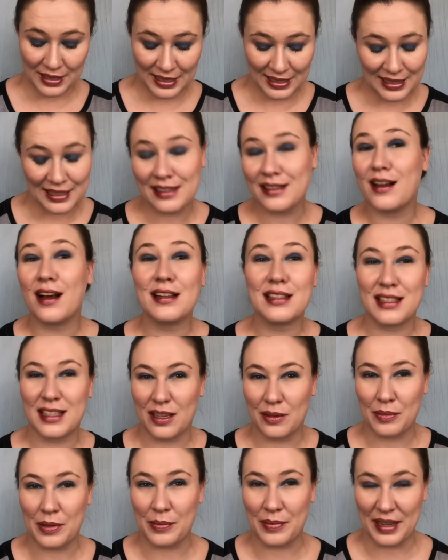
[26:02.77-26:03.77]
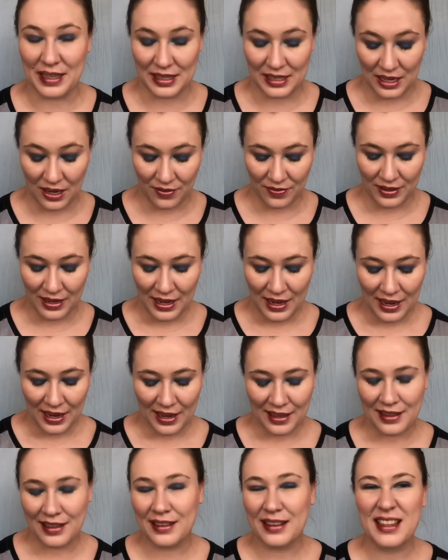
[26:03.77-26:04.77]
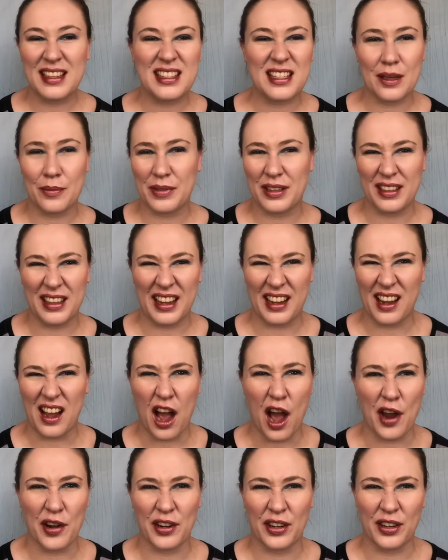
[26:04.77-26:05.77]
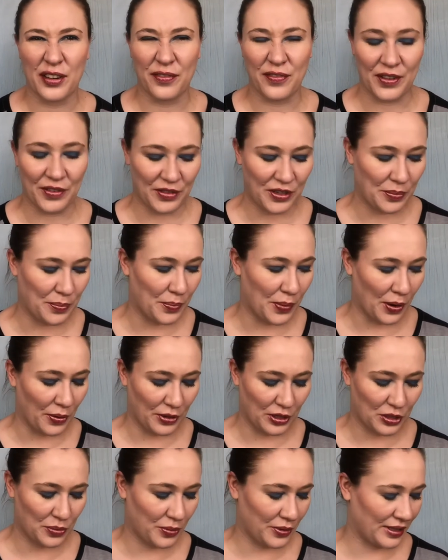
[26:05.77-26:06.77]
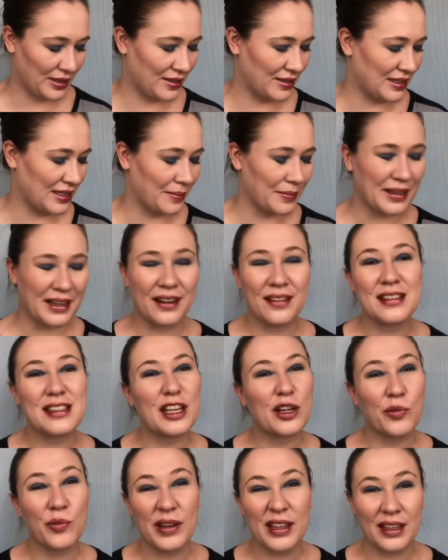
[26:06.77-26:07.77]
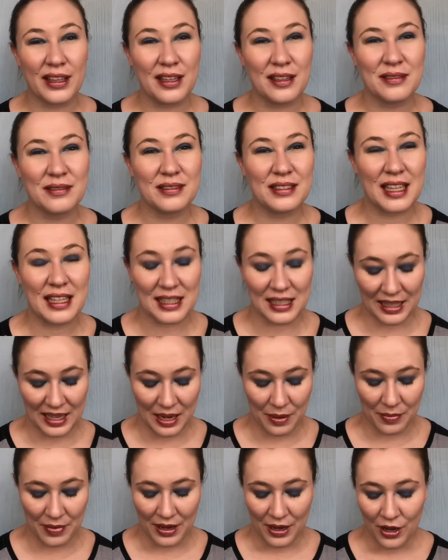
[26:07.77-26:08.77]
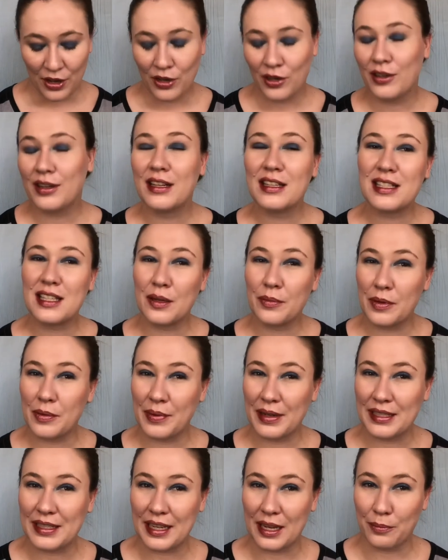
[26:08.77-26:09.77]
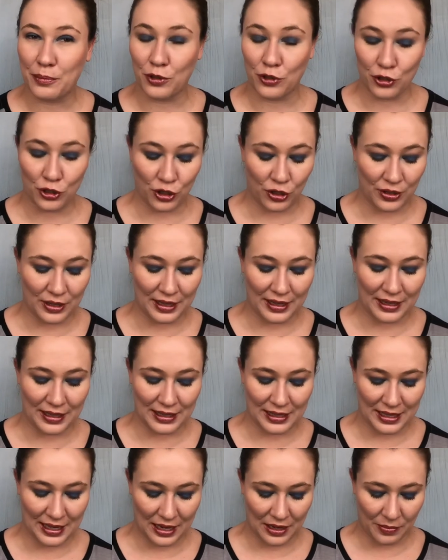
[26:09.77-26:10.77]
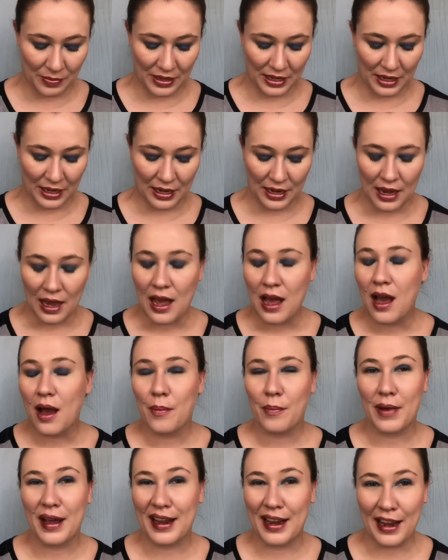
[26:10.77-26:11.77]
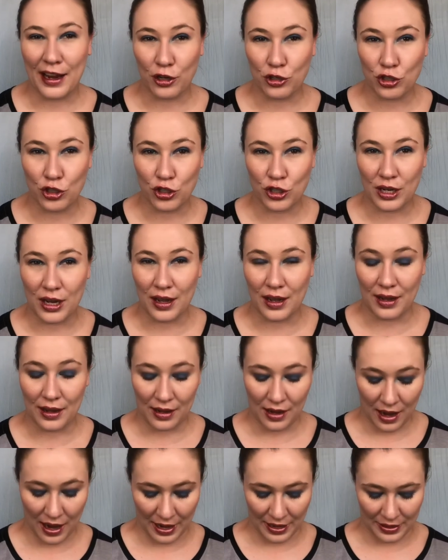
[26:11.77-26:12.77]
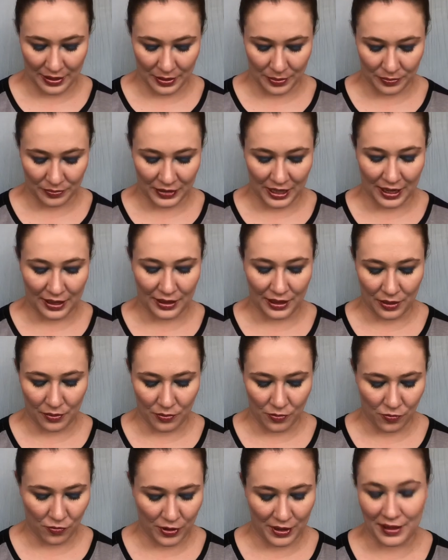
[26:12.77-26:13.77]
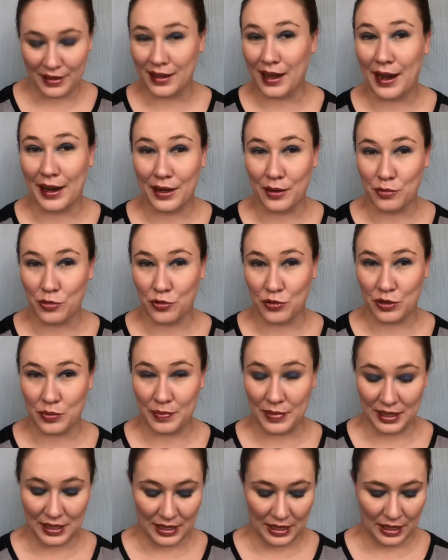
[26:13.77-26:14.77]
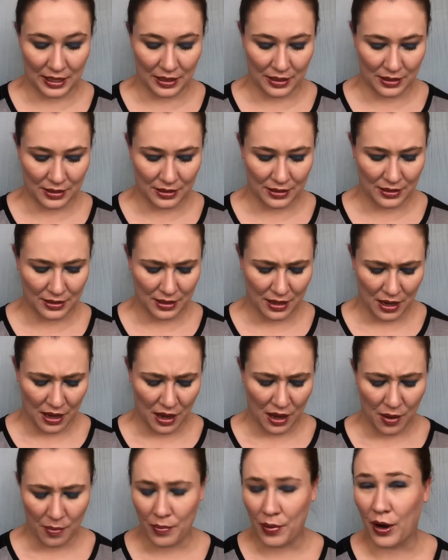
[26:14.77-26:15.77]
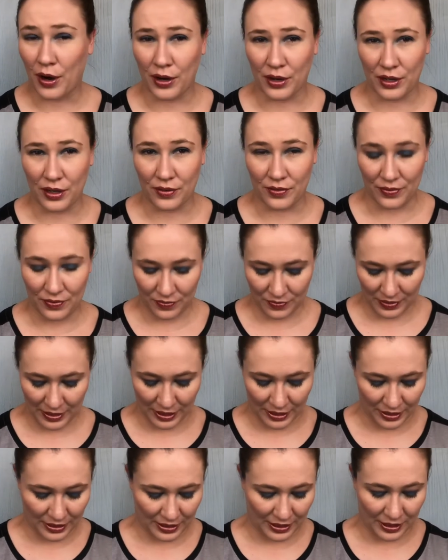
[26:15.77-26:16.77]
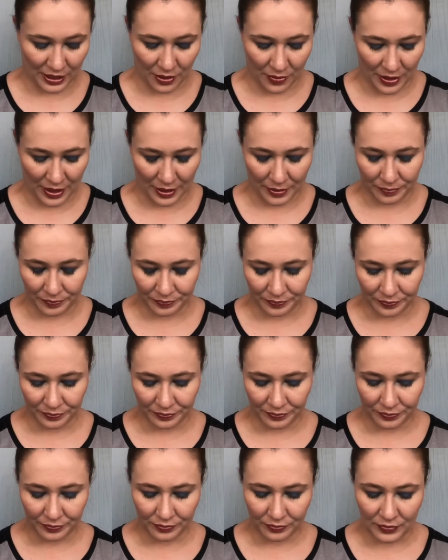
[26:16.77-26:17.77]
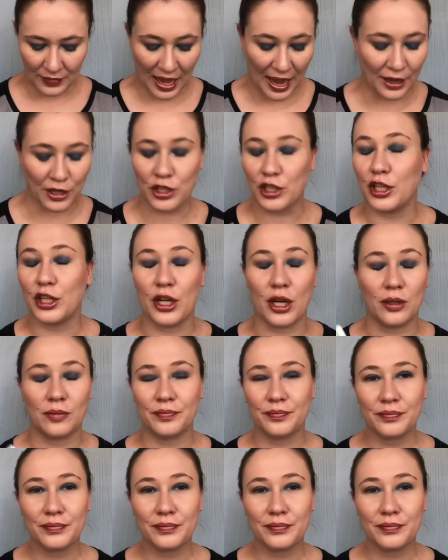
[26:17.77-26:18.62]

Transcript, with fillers: and did not send me my stuff. And then they sent me like 150 bonus points or something. And I was like, really? That's lame. You didn't send me my samples. You didn't send me my extra item. And then one of the items was missing part of it anyway. Actually, no.